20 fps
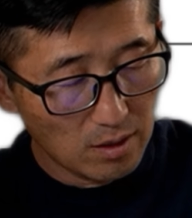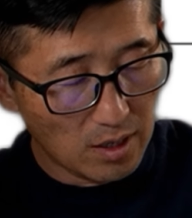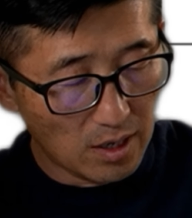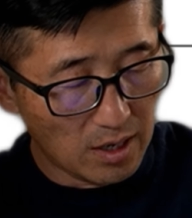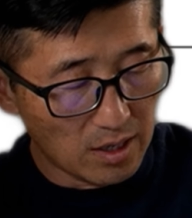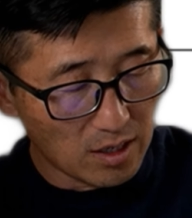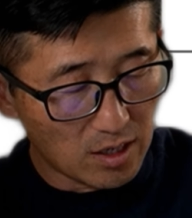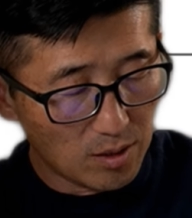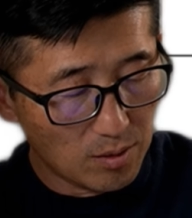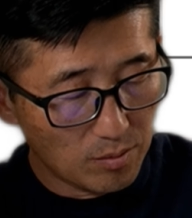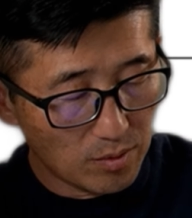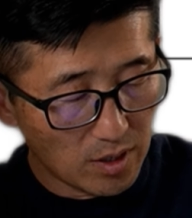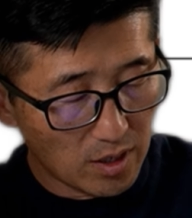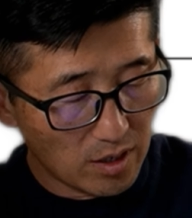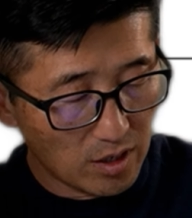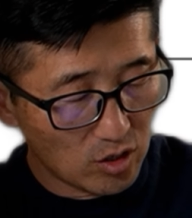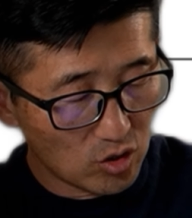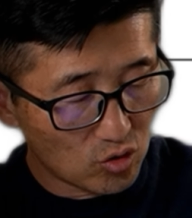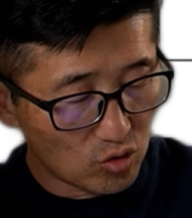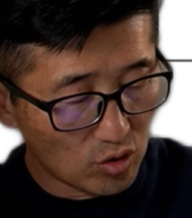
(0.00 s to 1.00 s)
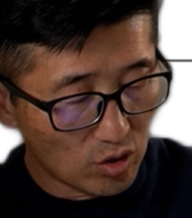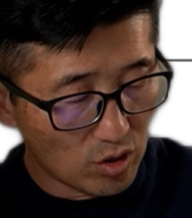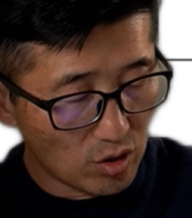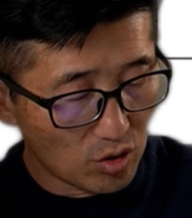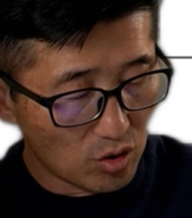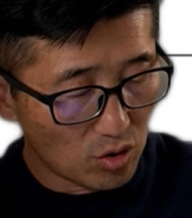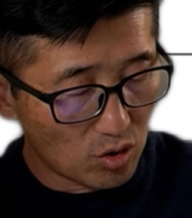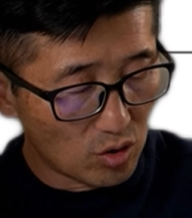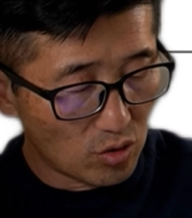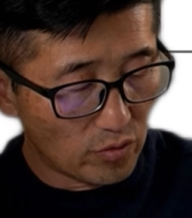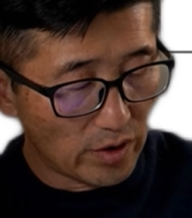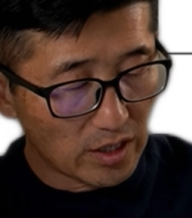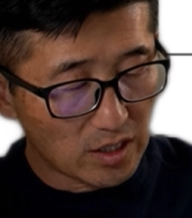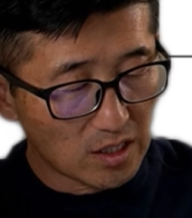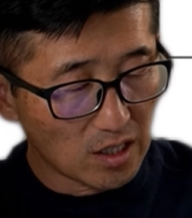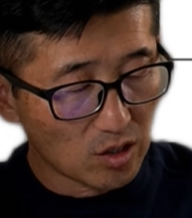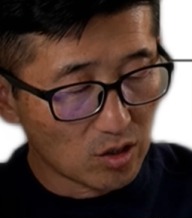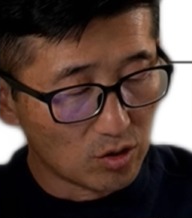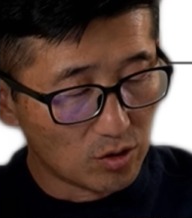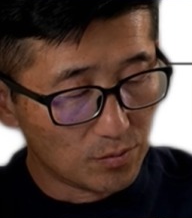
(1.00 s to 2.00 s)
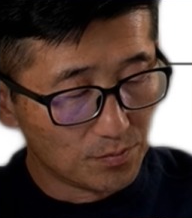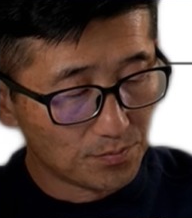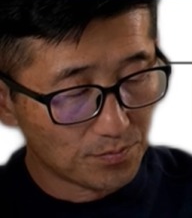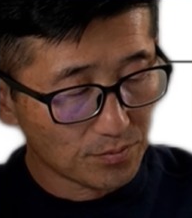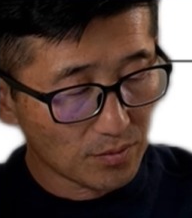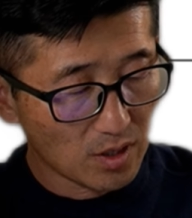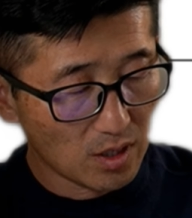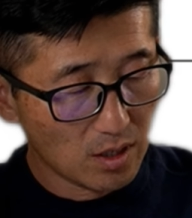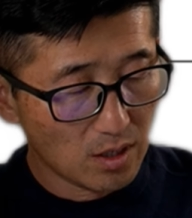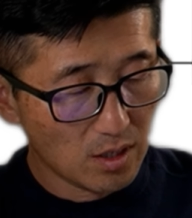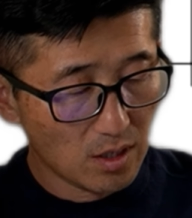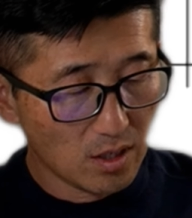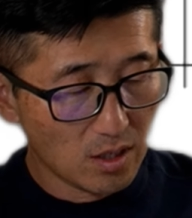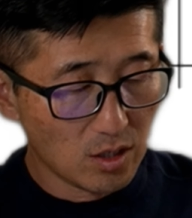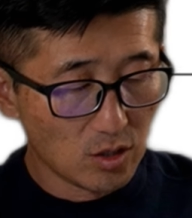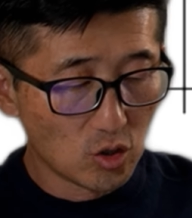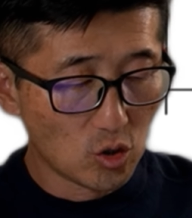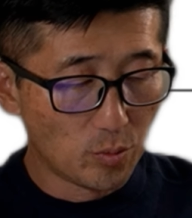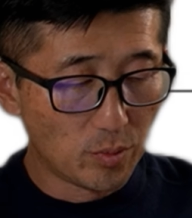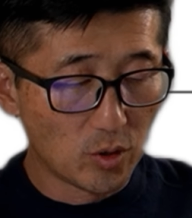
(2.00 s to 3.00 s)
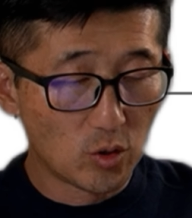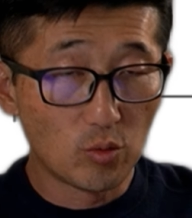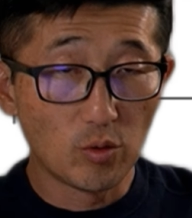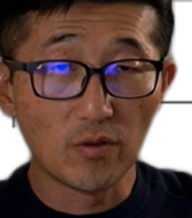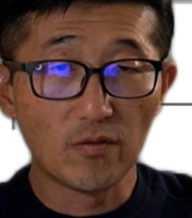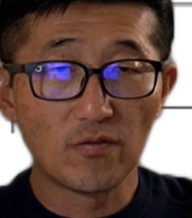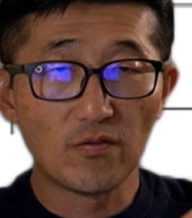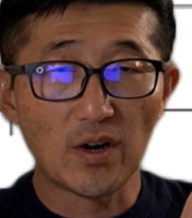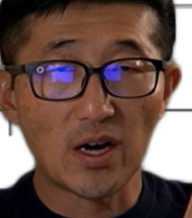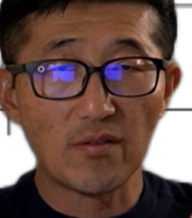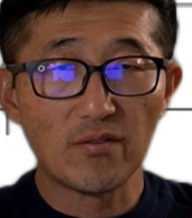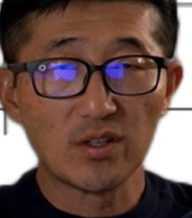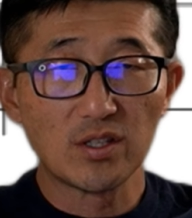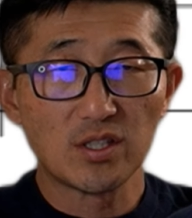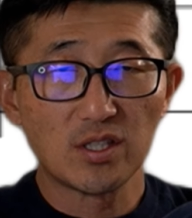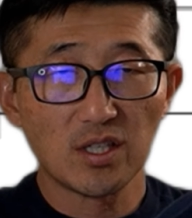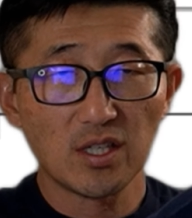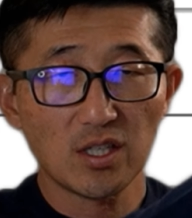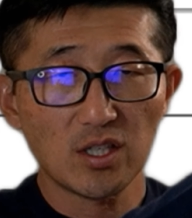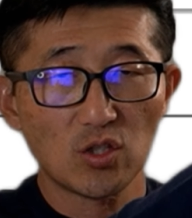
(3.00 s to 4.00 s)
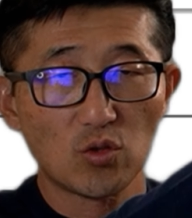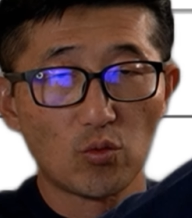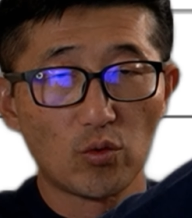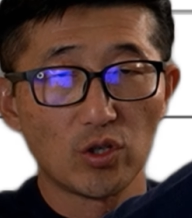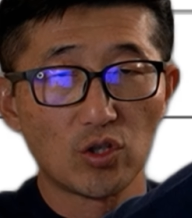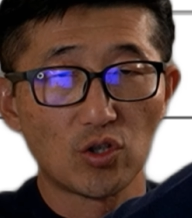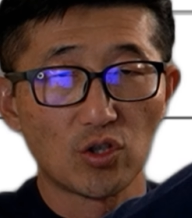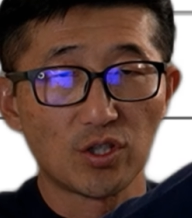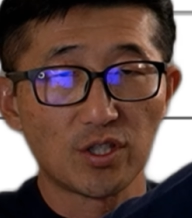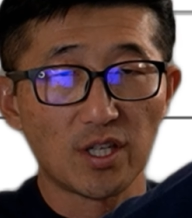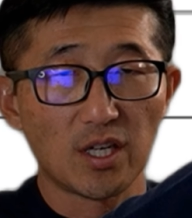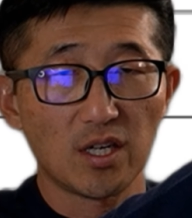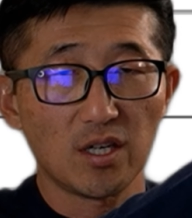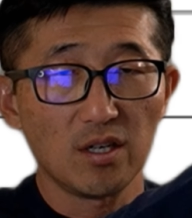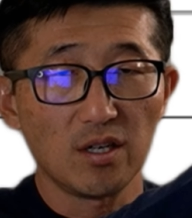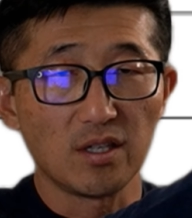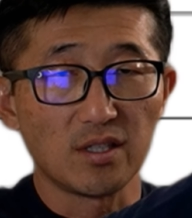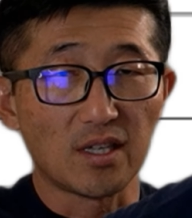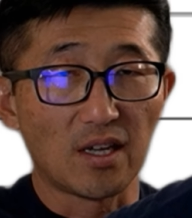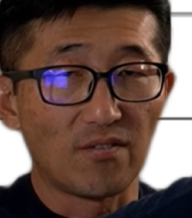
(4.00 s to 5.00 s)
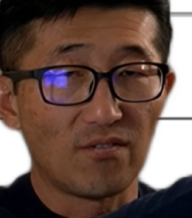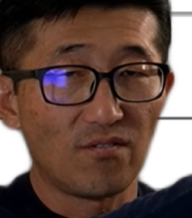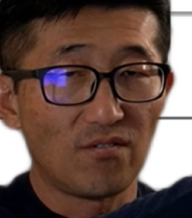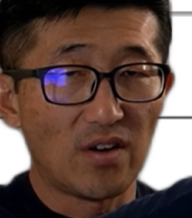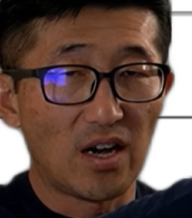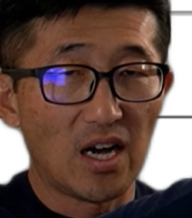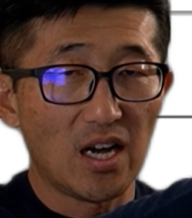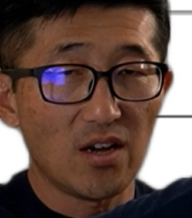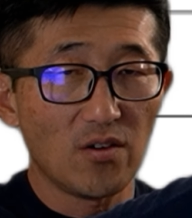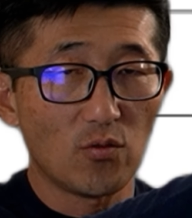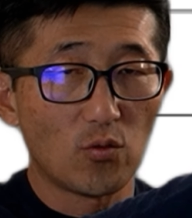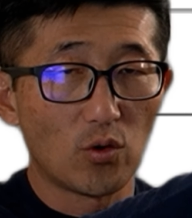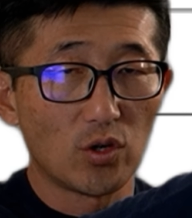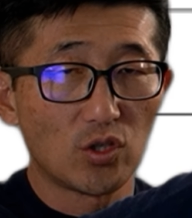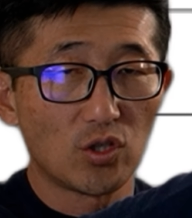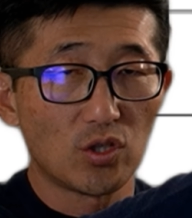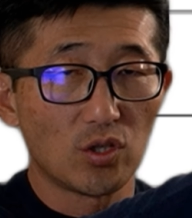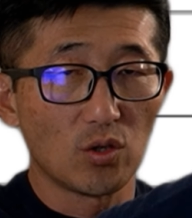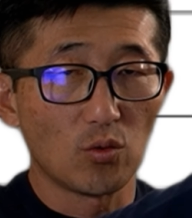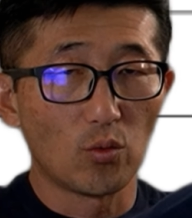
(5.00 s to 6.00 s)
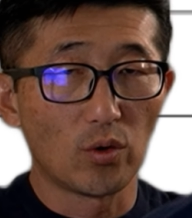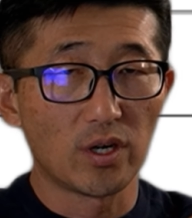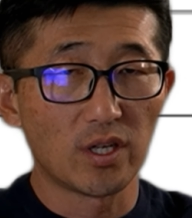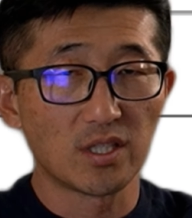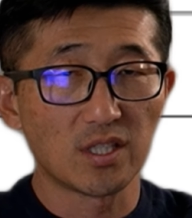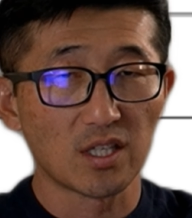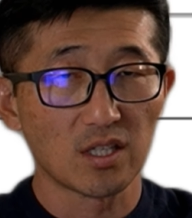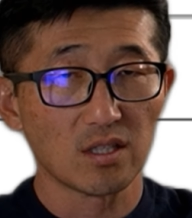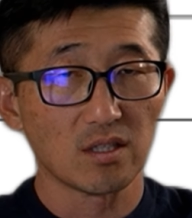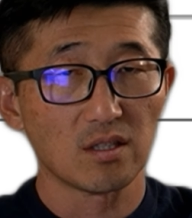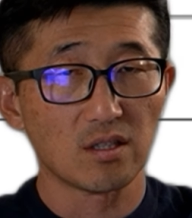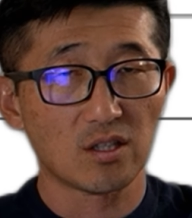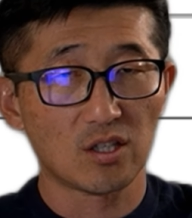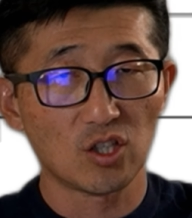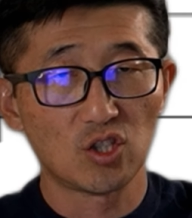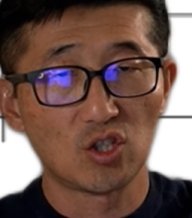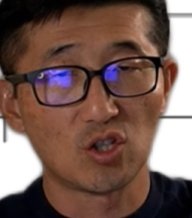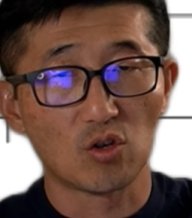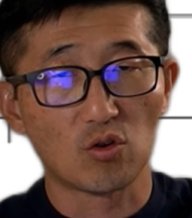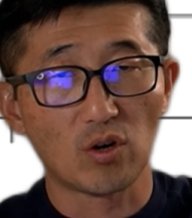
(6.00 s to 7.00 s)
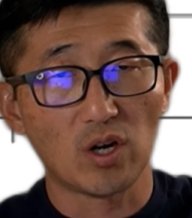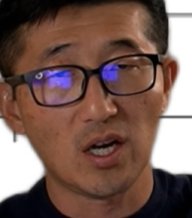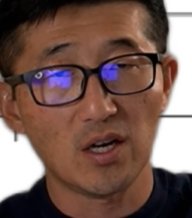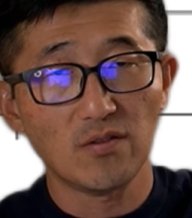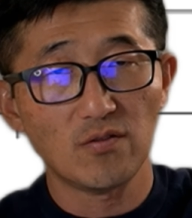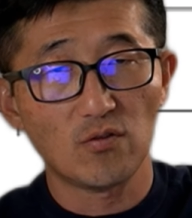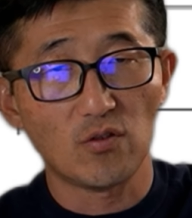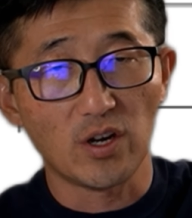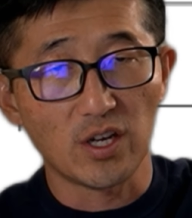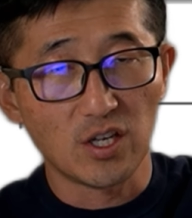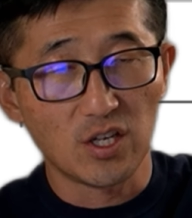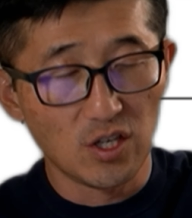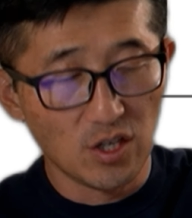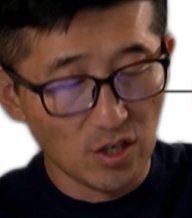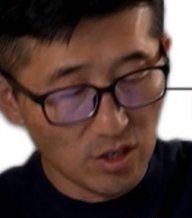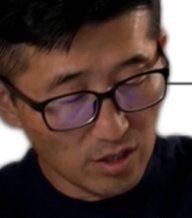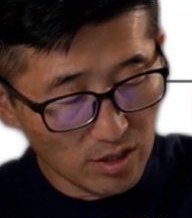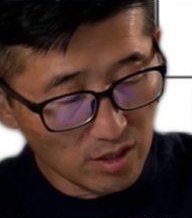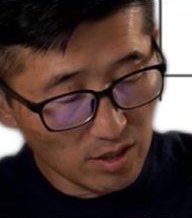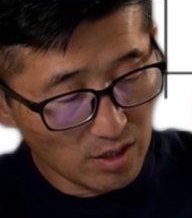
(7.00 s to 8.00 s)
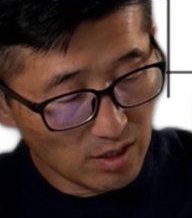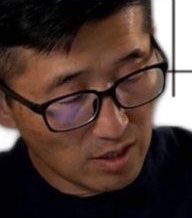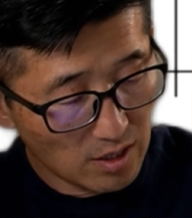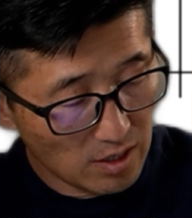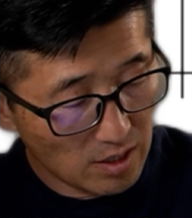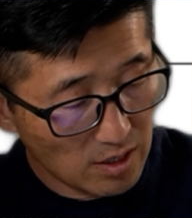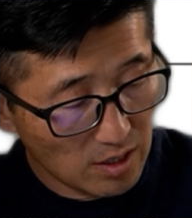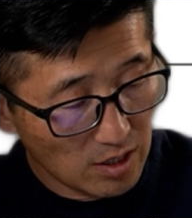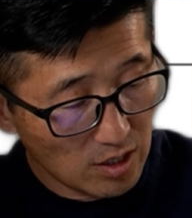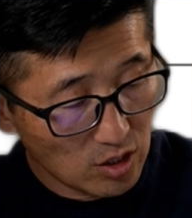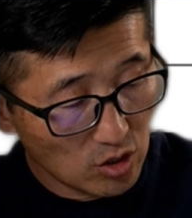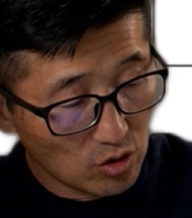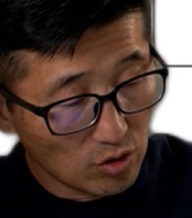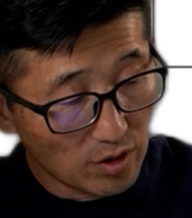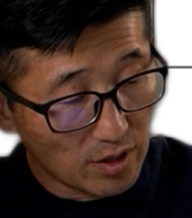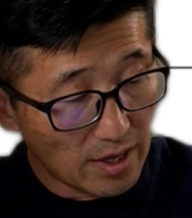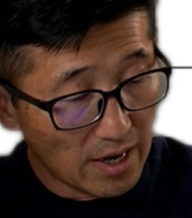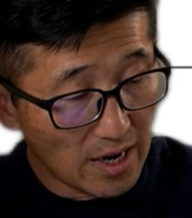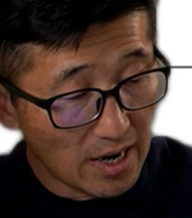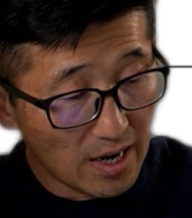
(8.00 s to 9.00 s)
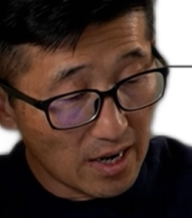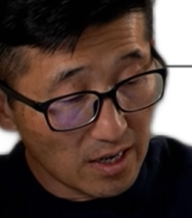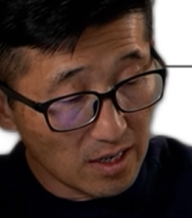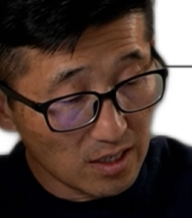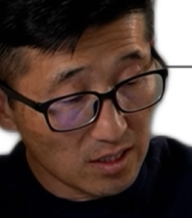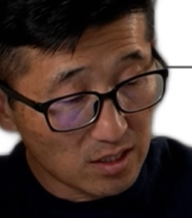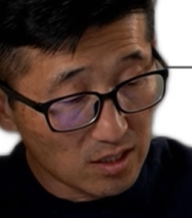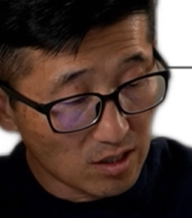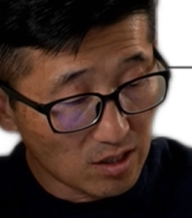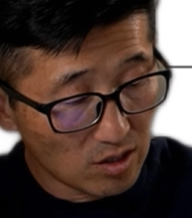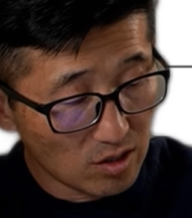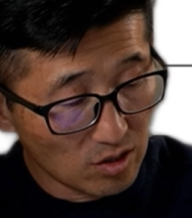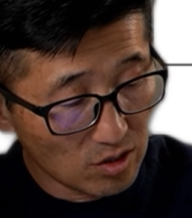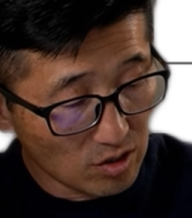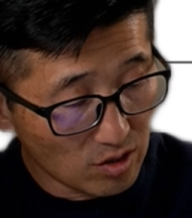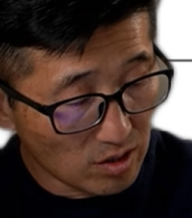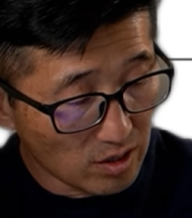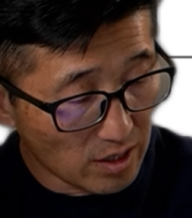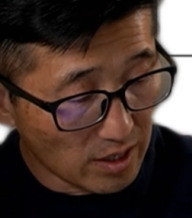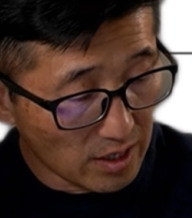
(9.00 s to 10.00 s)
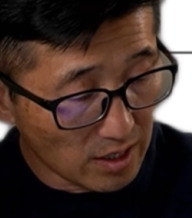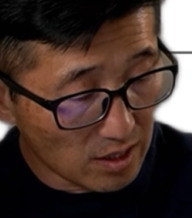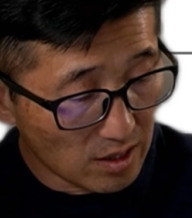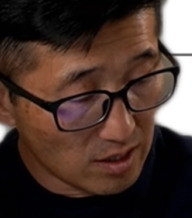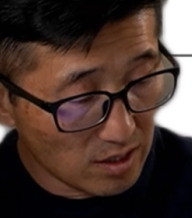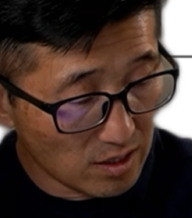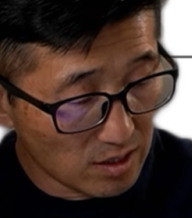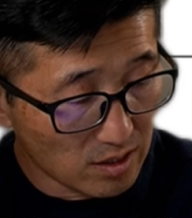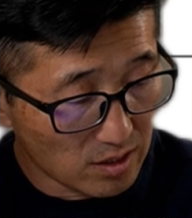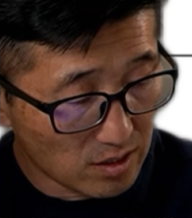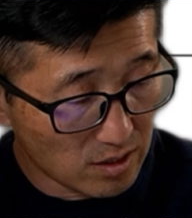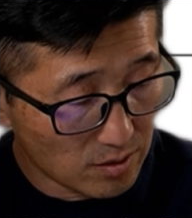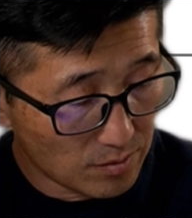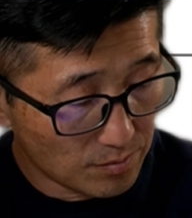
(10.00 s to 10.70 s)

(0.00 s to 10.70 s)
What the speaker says: and come down and draw your rectangle. So between 5 and 6, where's your center? Is at 5. Where does it touch the graph? Right here. So that is going to look like this.